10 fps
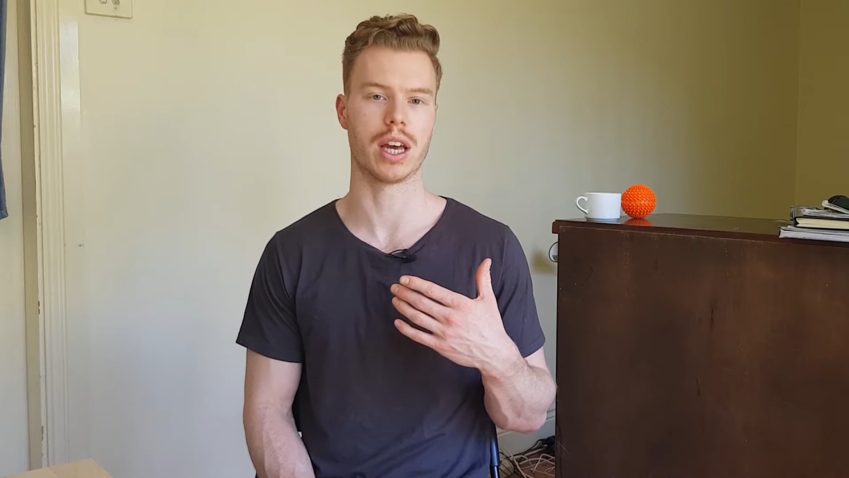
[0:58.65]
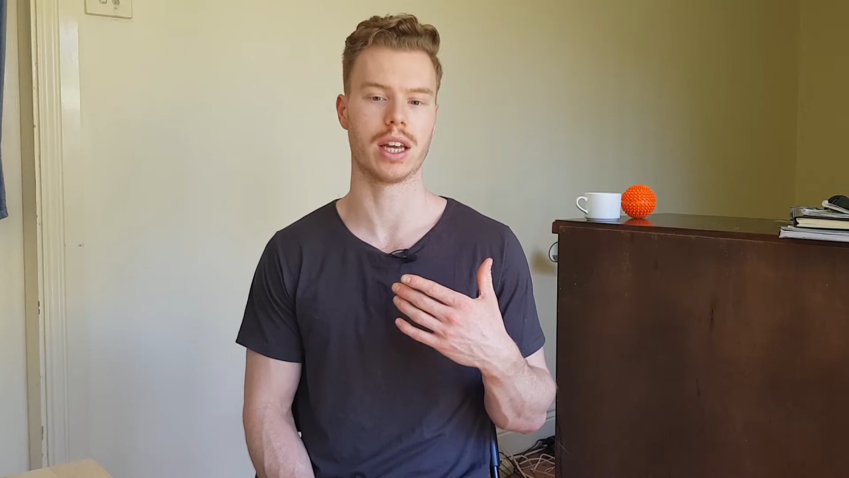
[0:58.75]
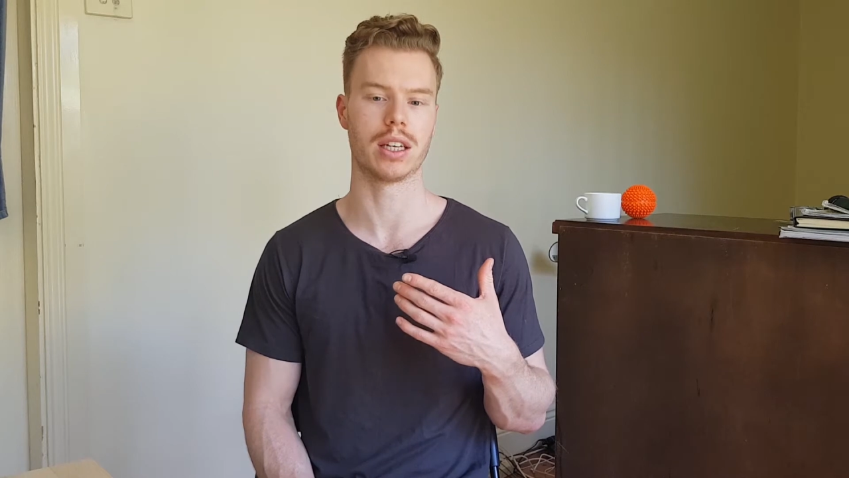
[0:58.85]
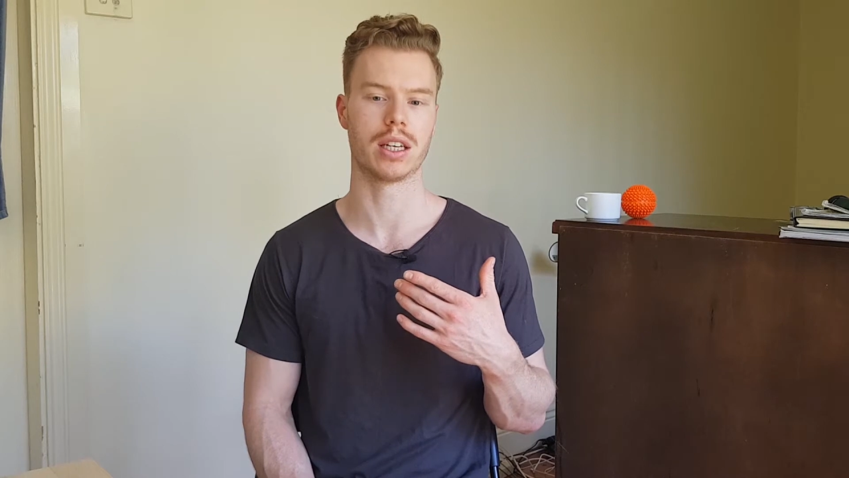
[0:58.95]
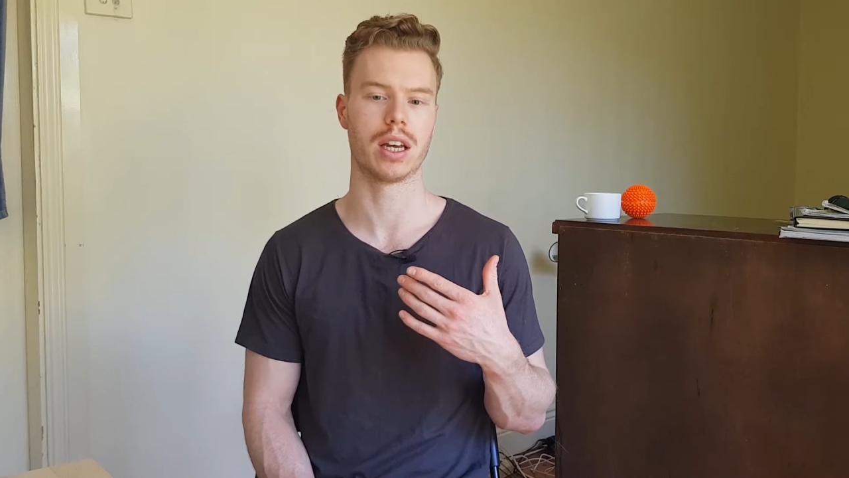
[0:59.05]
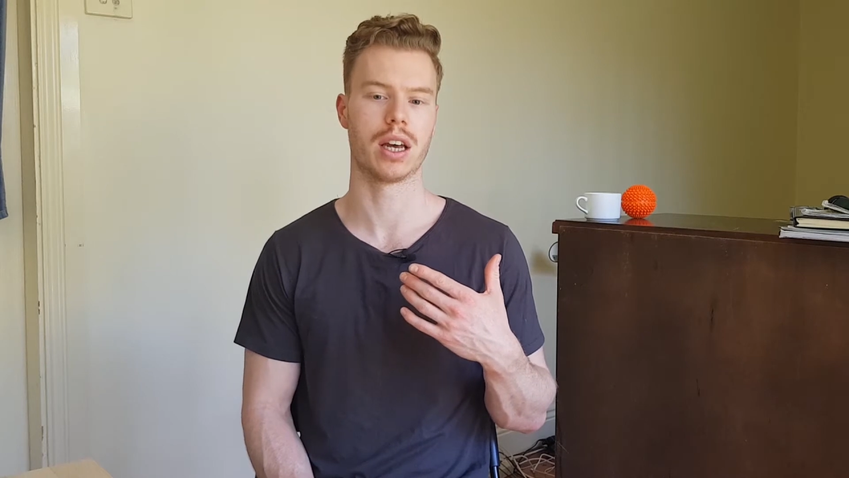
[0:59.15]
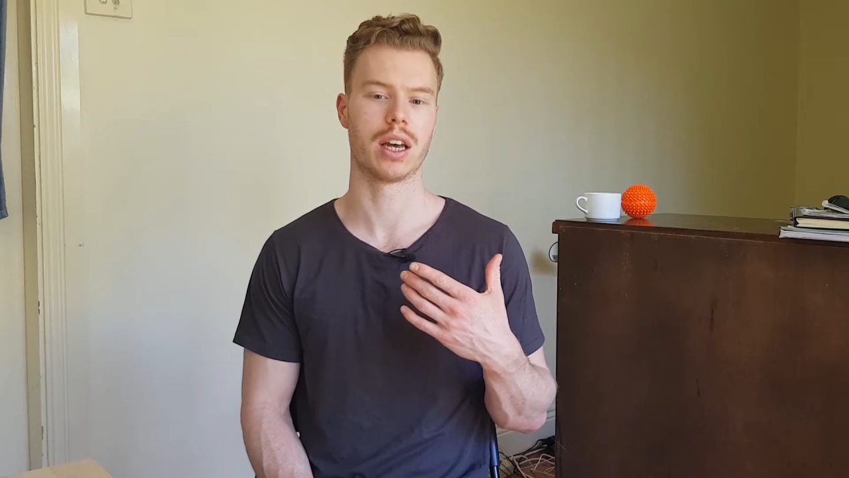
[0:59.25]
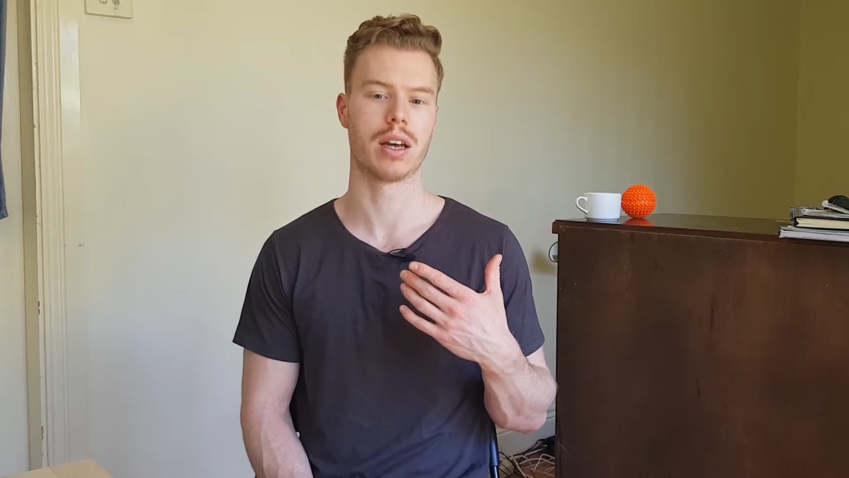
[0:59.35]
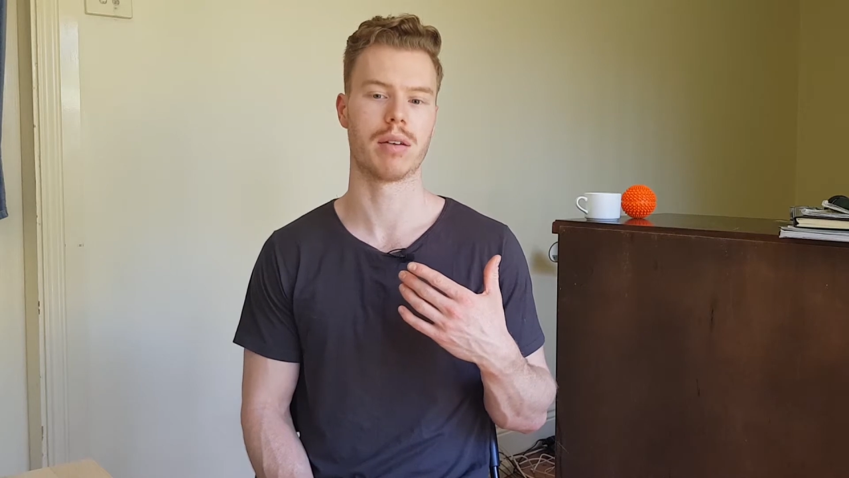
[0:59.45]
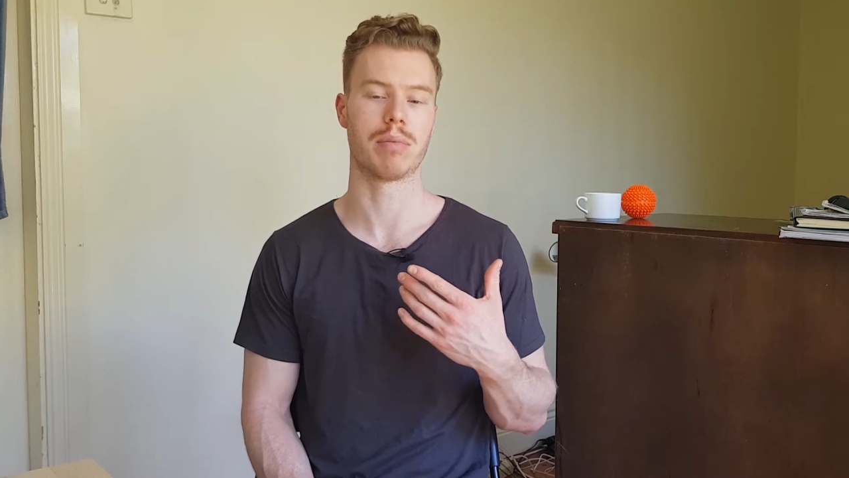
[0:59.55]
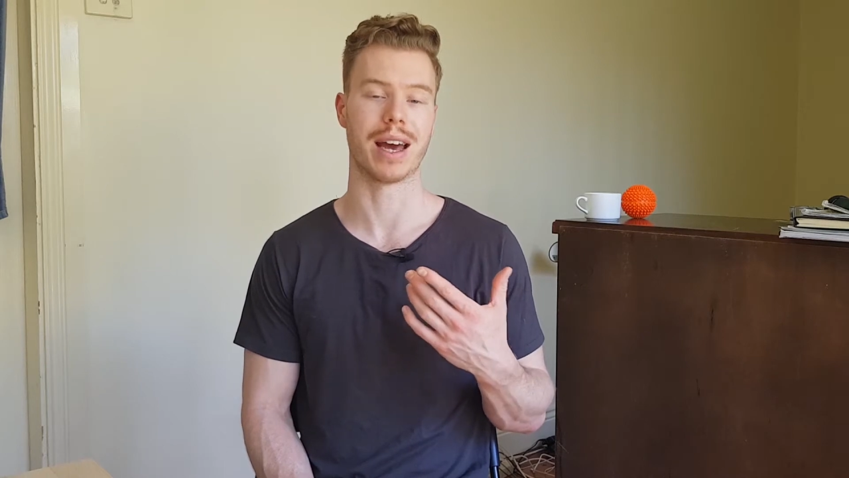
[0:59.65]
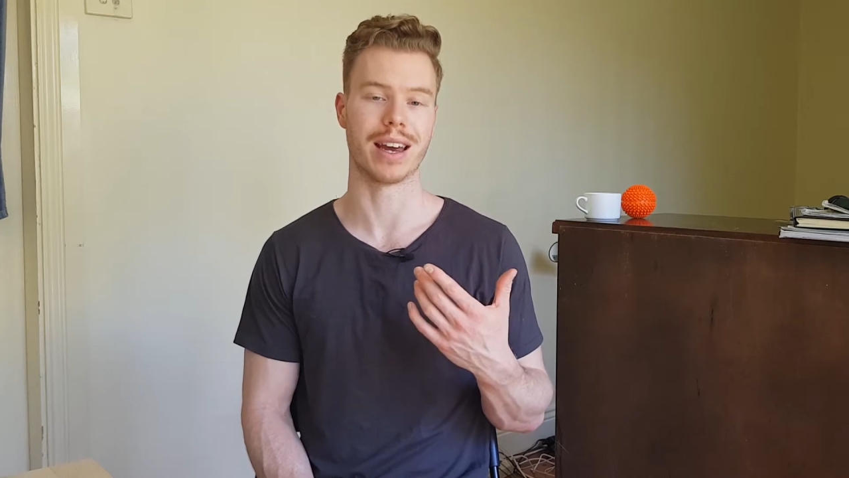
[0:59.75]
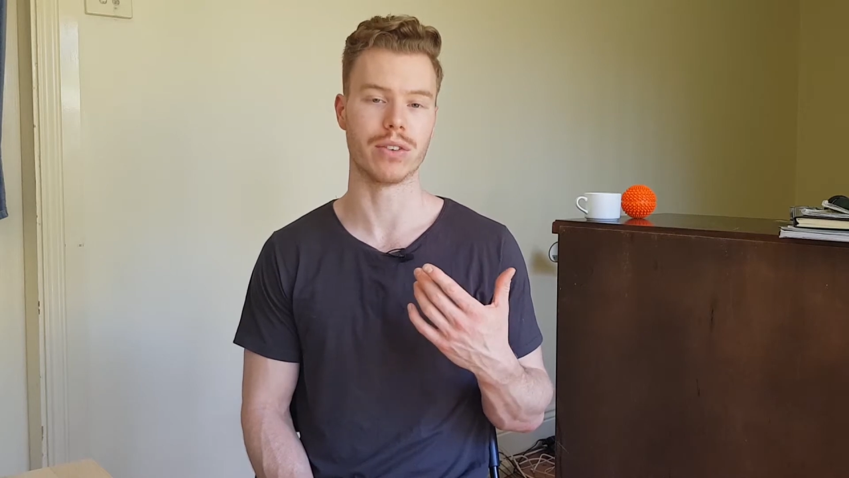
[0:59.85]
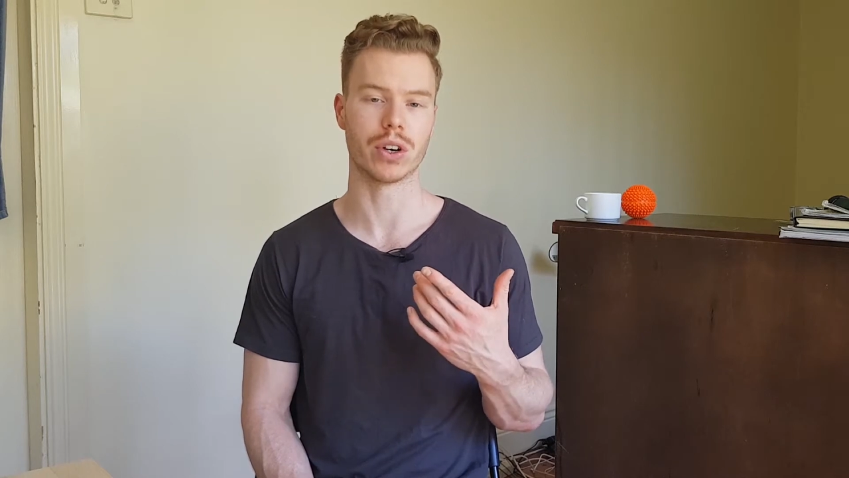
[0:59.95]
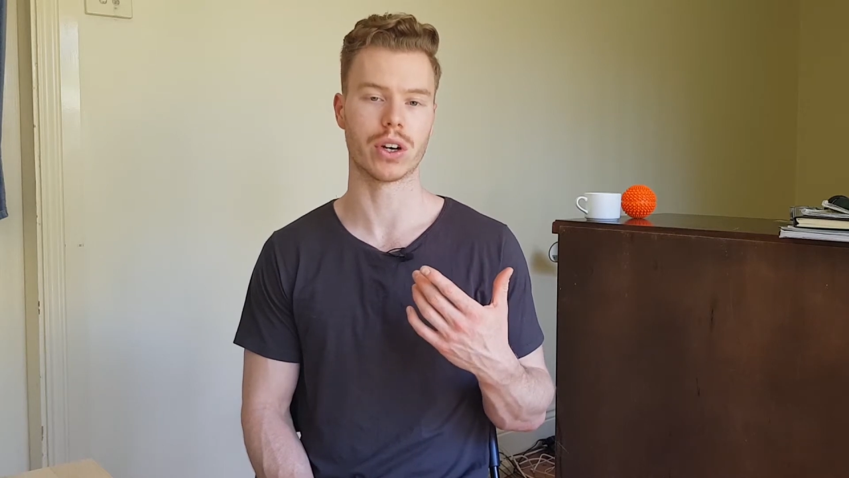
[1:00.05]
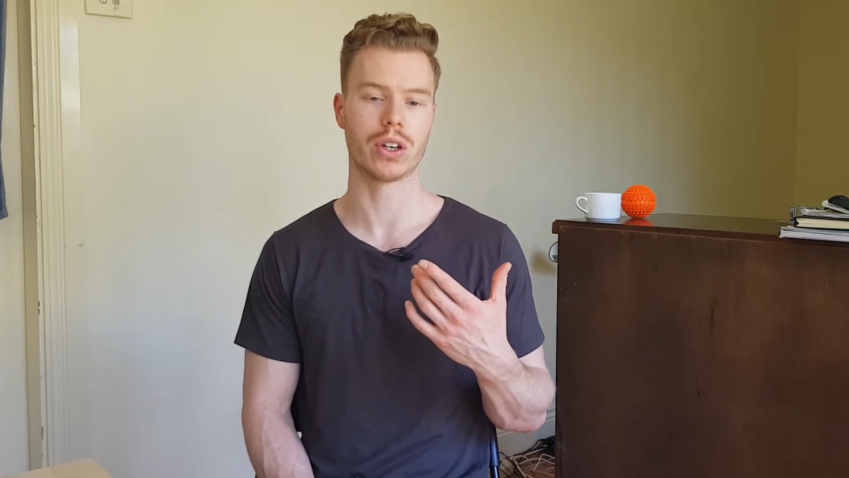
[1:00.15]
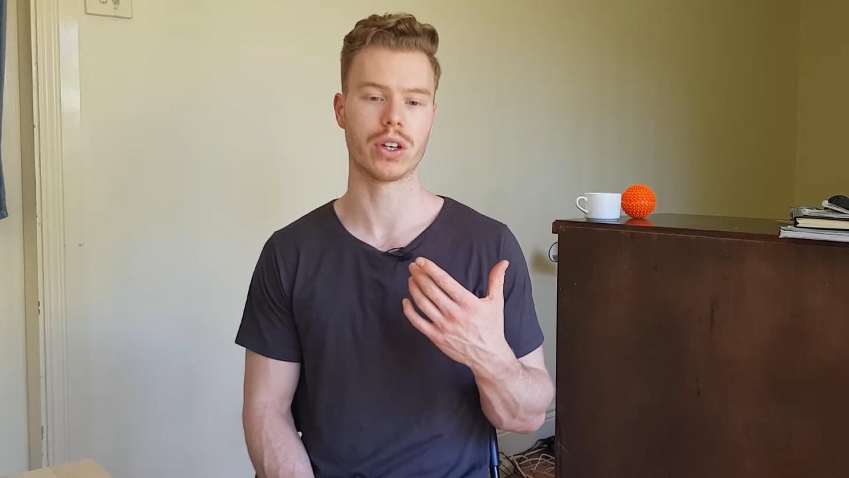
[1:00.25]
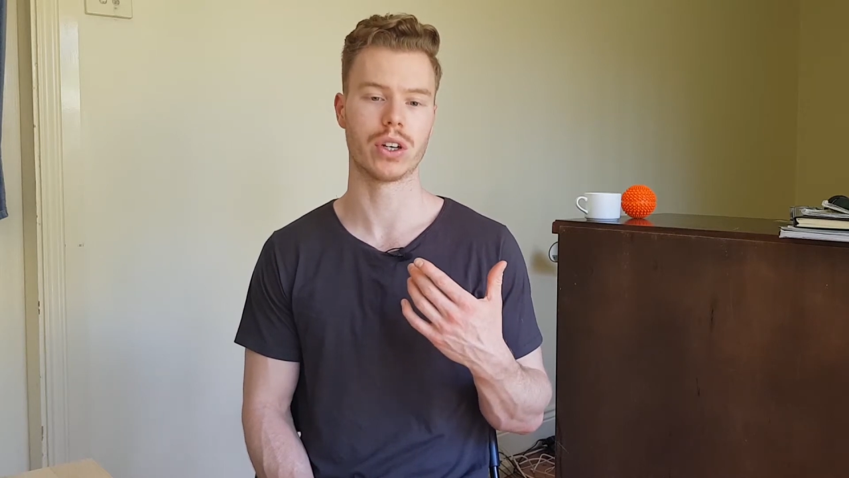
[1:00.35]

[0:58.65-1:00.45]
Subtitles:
and behavior.